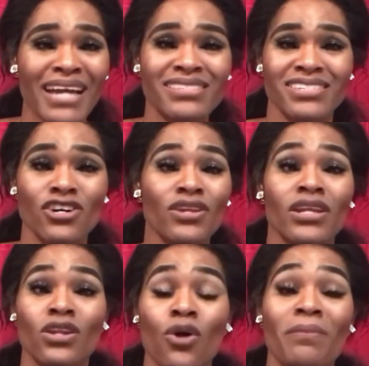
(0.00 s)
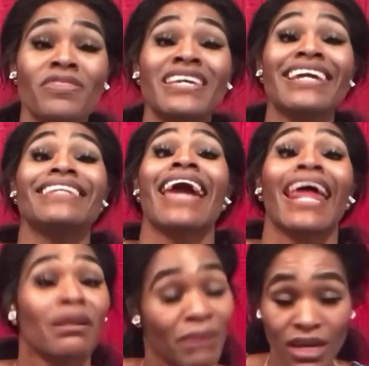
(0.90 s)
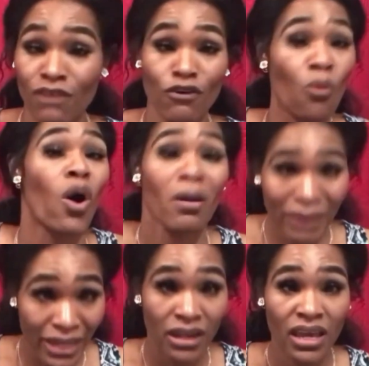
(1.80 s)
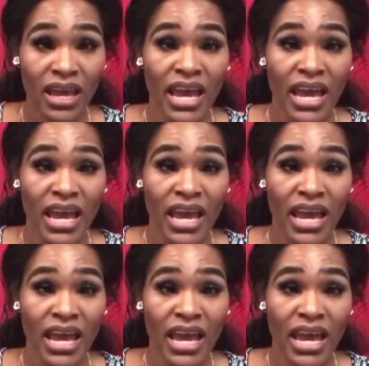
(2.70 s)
and I still didn't know the anatomy of a woman.